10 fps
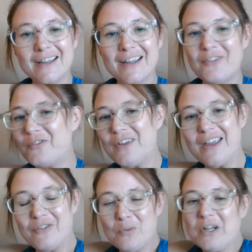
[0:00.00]
if
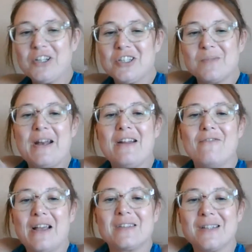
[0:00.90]
it would have just been
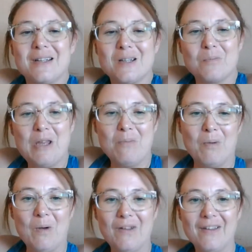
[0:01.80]
invested into
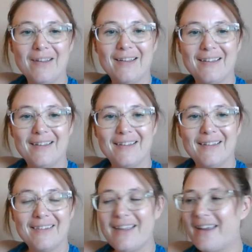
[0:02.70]
people?
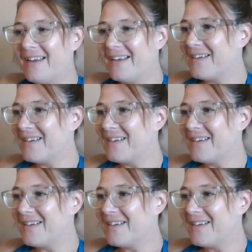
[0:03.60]
Like,